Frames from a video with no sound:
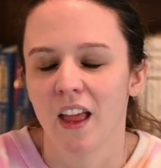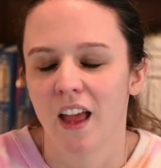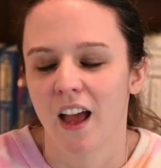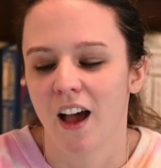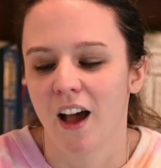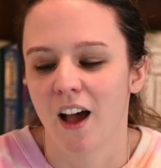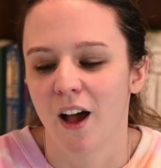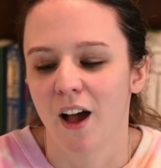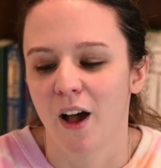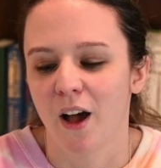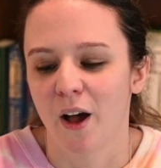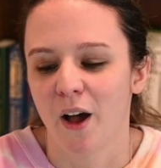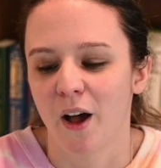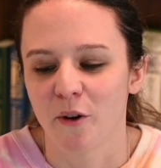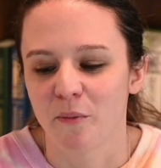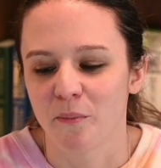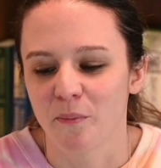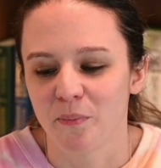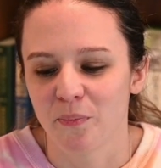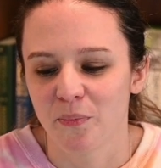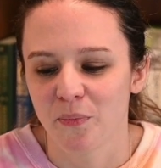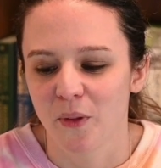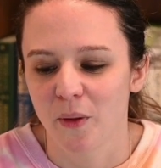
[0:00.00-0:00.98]

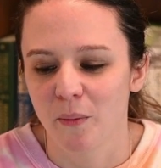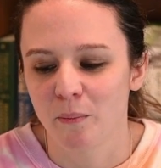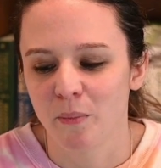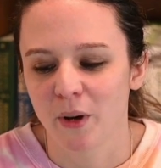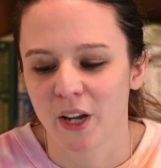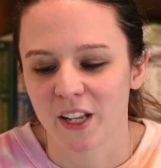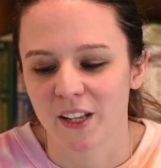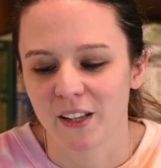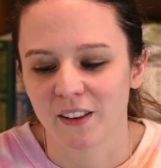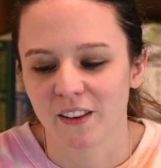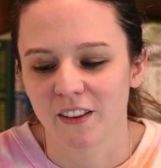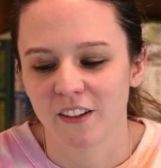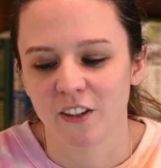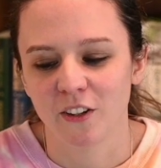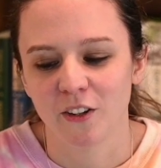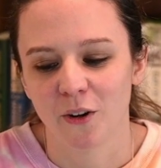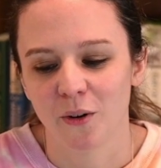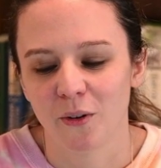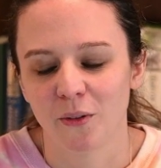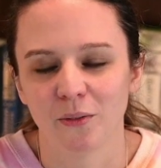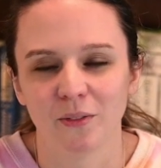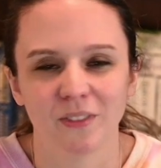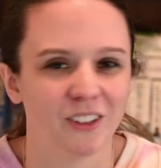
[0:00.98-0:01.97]
But
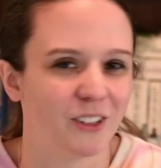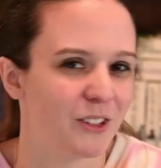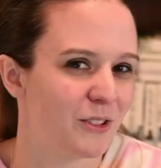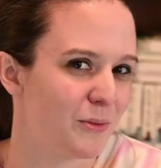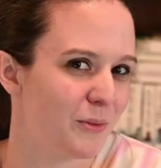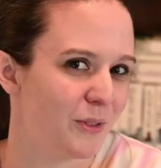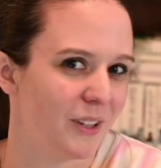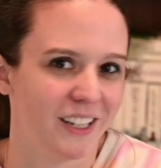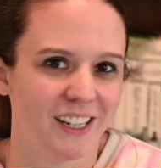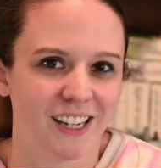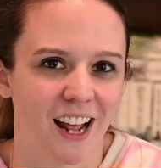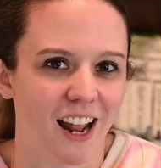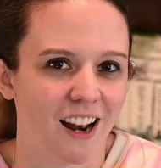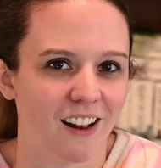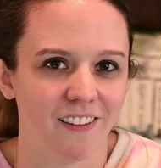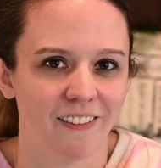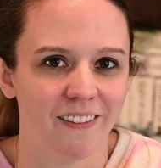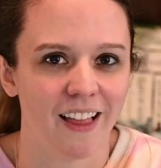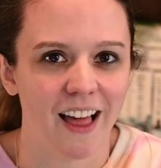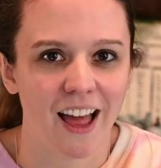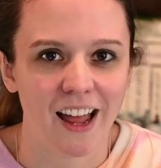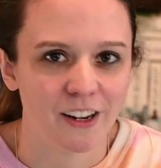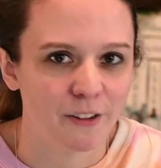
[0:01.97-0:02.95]
there's really not a
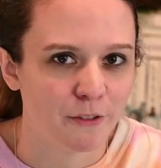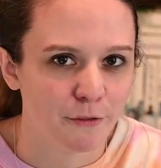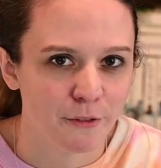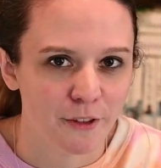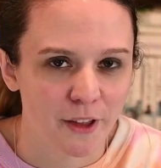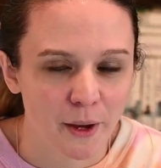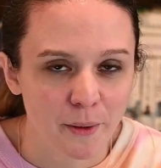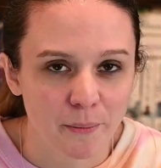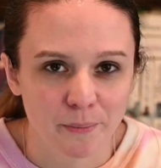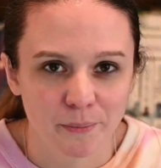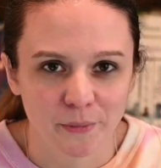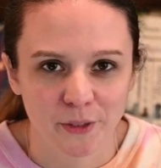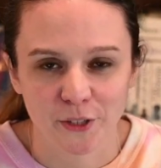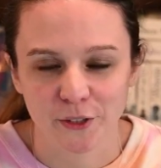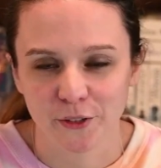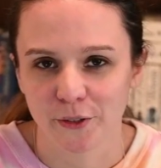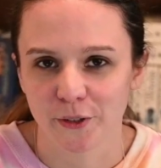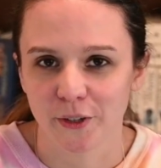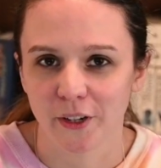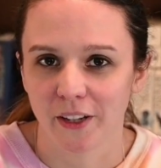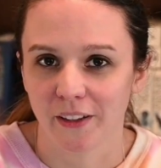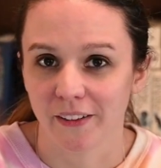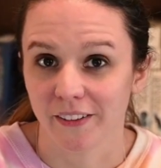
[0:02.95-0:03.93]
lot of them. You
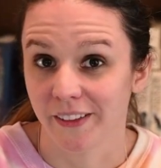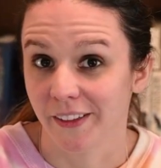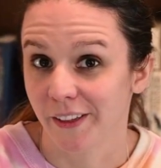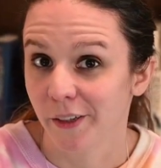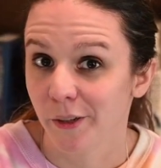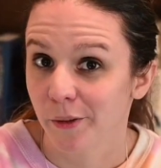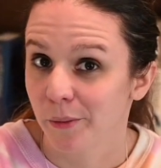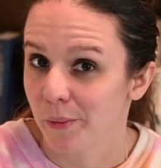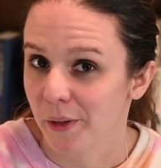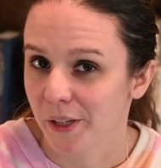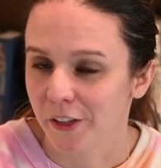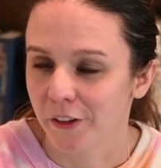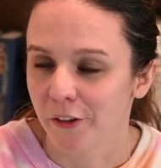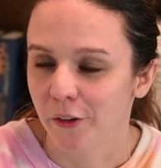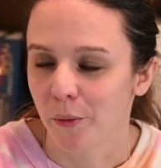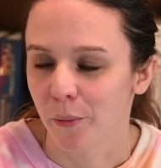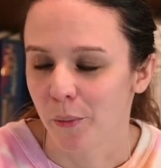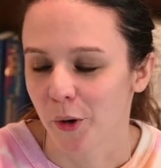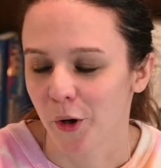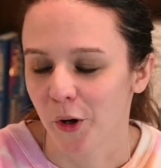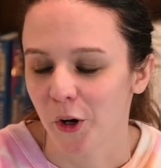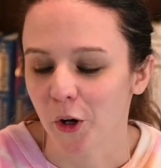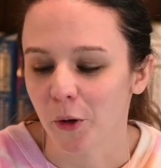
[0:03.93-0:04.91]
do get a little bit in the
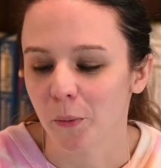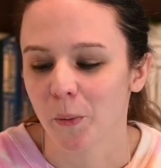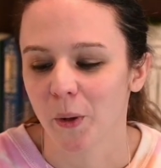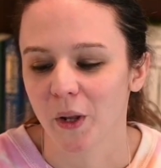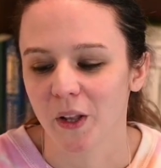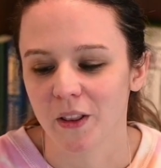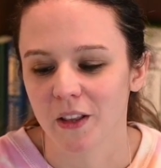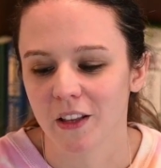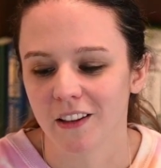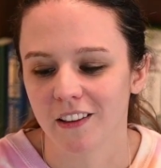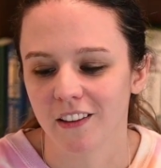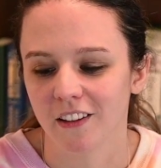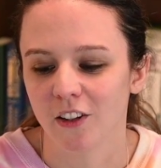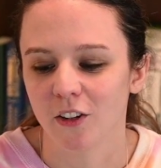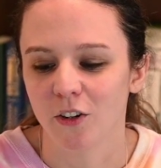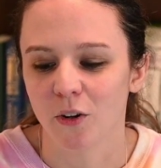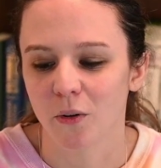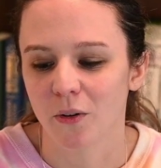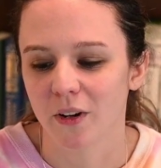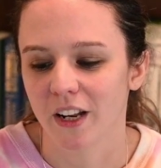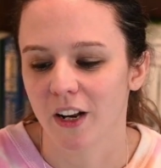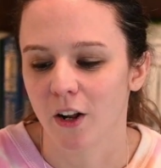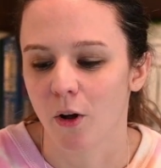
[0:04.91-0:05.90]
book, but you
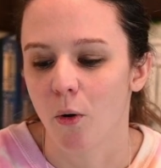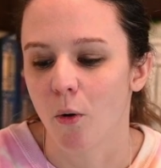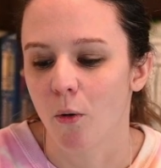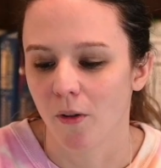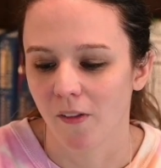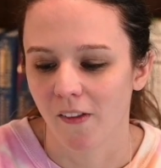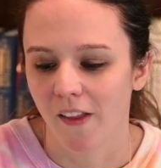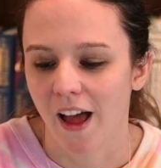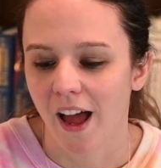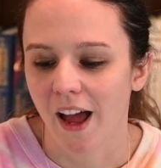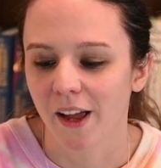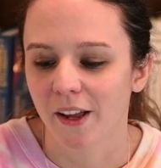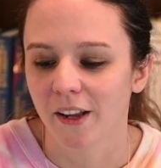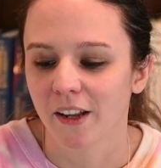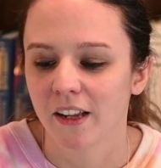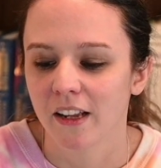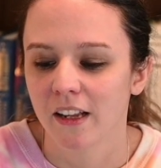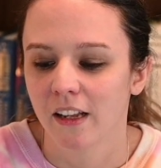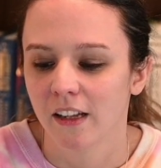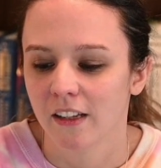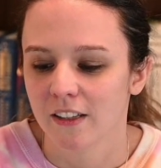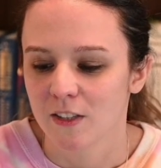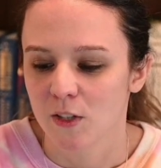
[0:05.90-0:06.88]
don't get a whole lot.
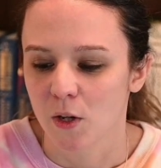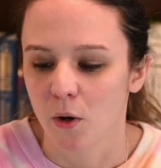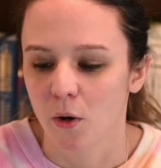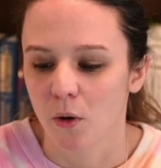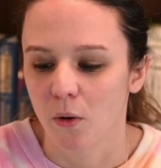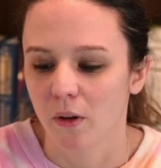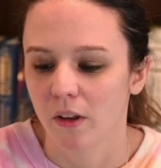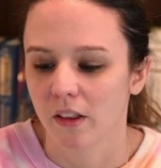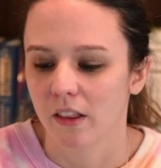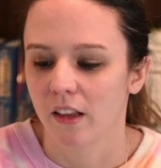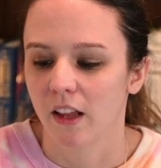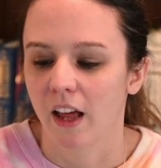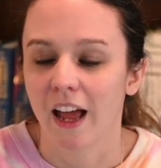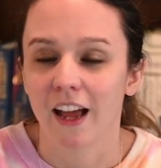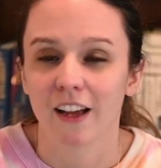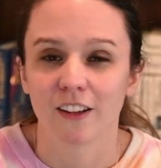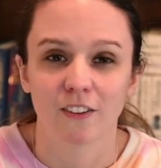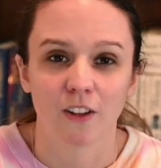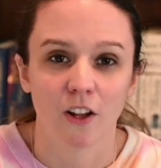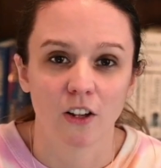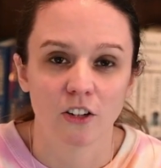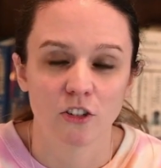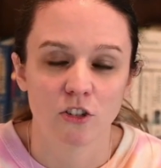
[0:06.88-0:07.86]
So the
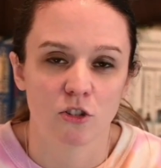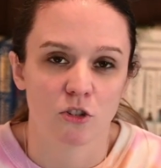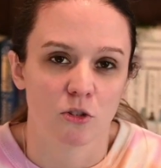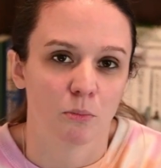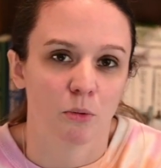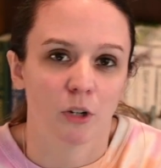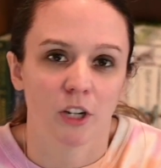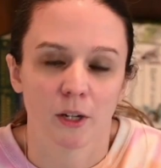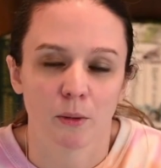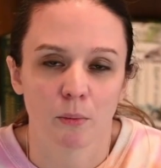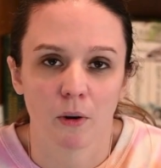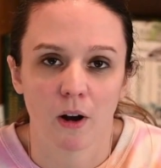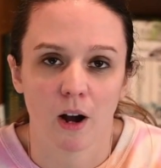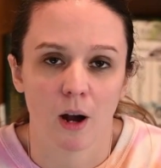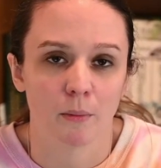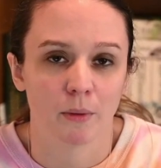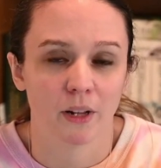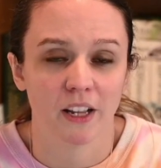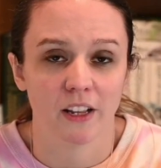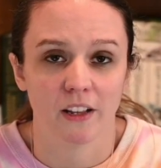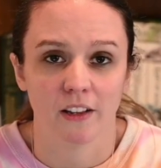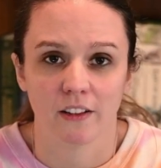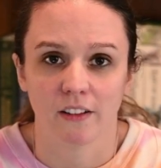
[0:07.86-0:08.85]
hexologists are pretty
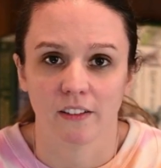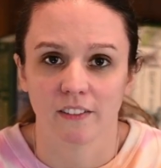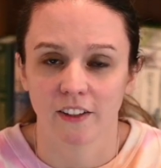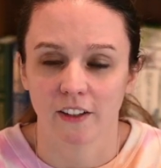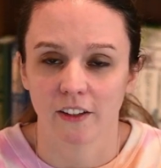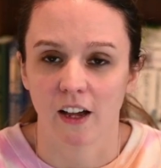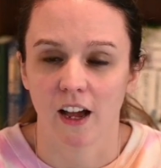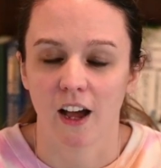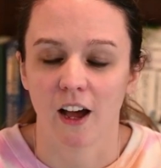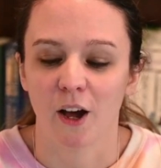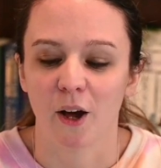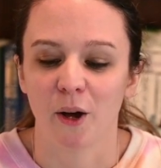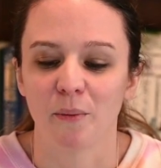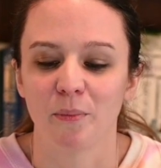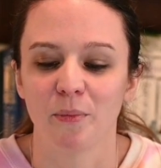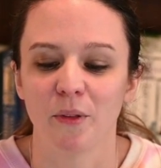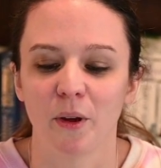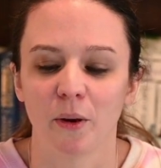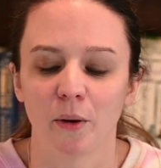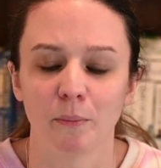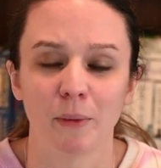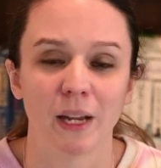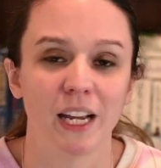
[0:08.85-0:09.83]
prominent, and
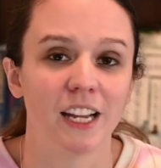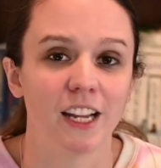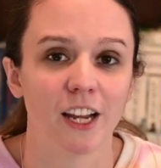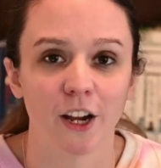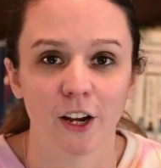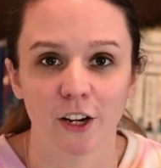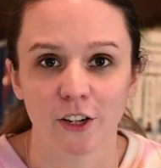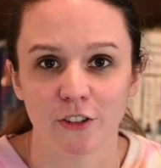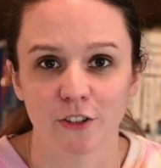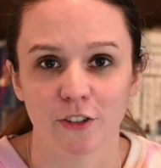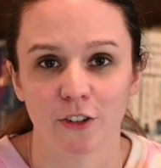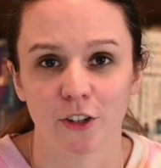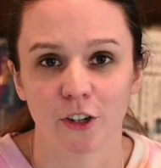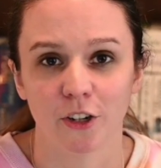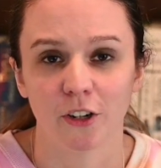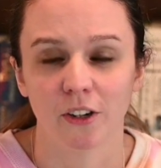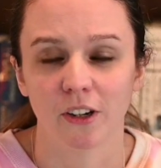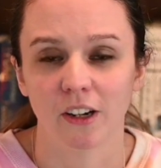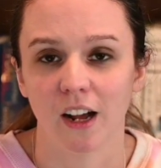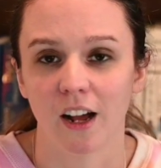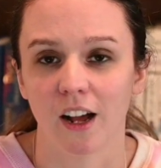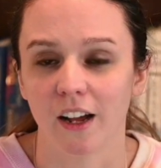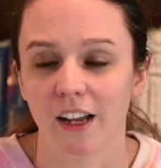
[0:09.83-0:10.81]
their main
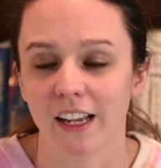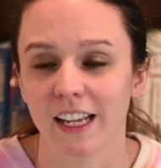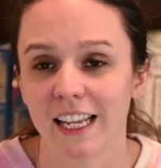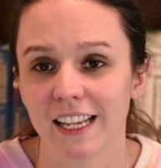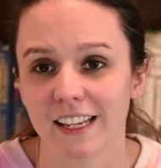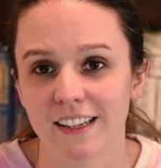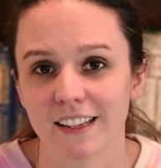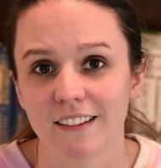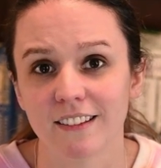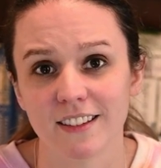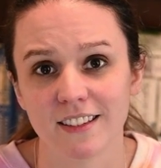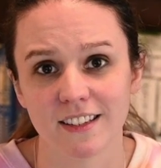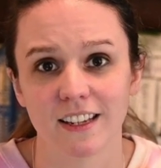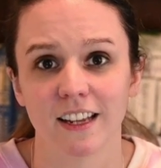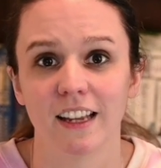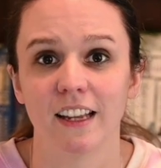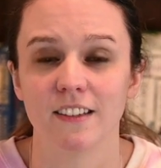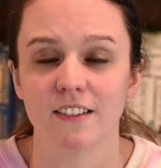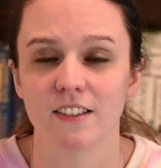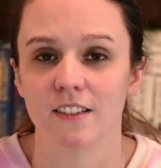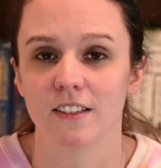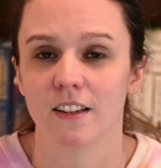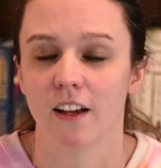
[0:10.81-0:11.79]
character is
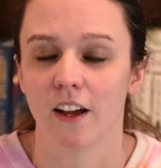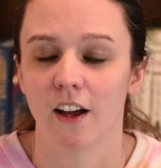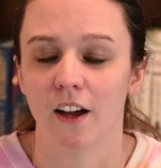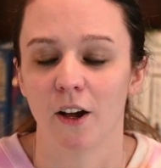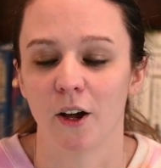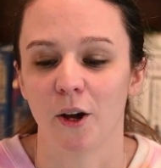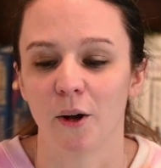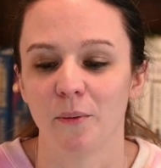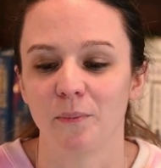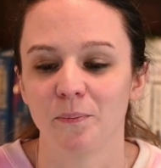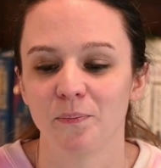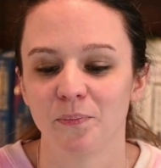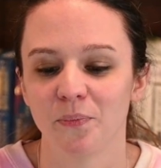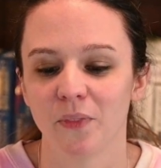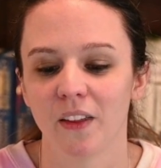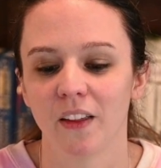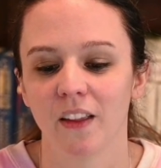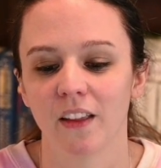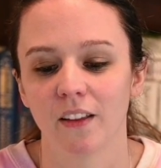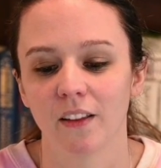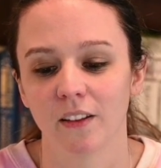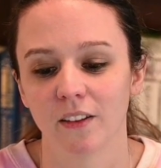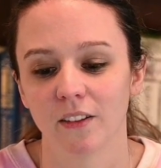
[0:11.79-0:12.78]
a
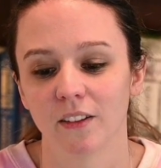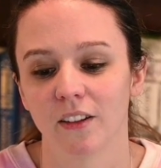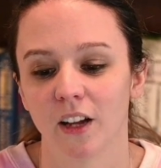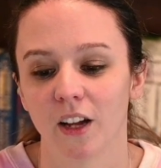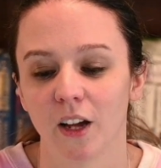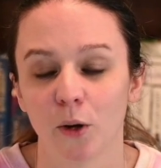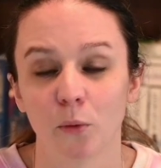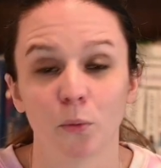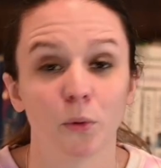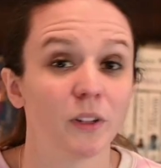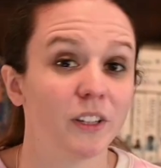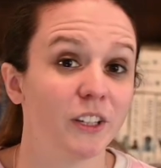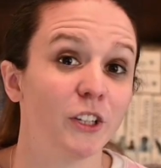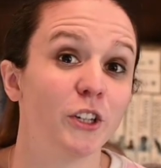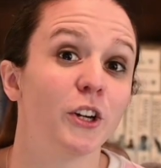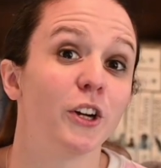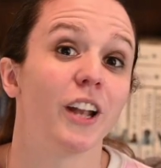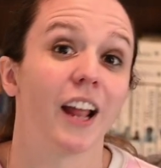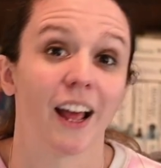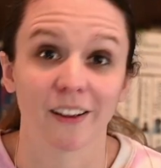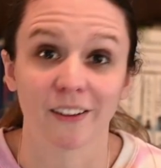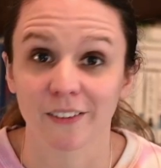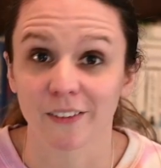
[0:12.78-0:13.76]
really
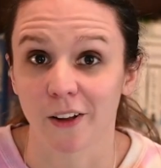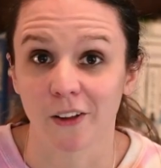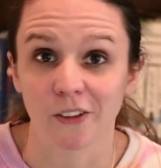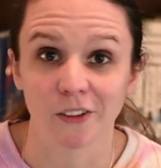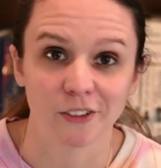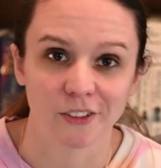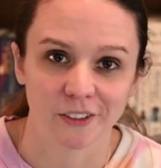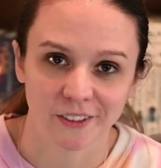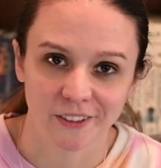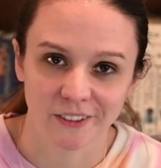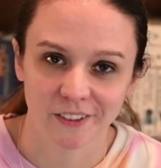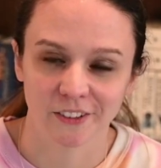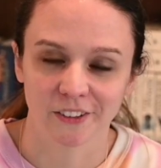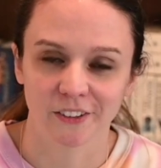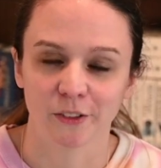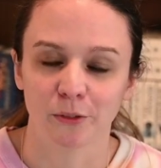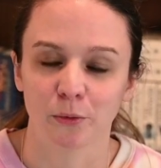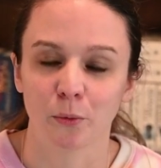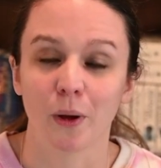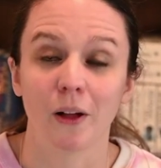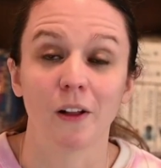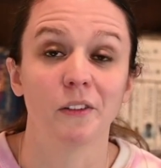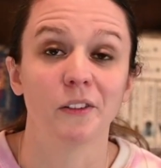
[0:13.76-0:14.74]
good hexologist. She's
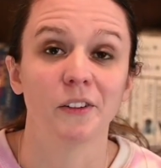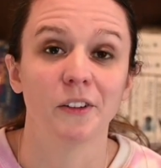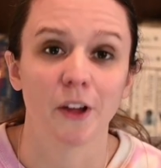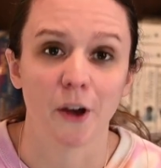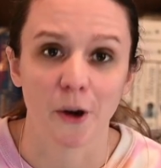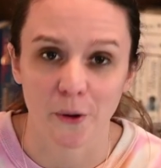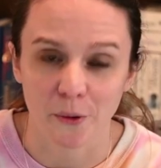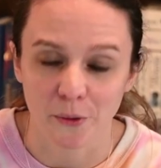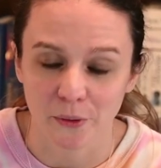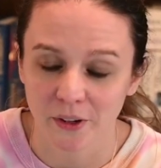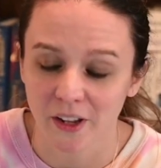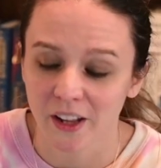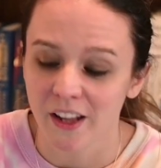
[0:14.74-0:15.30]
well known.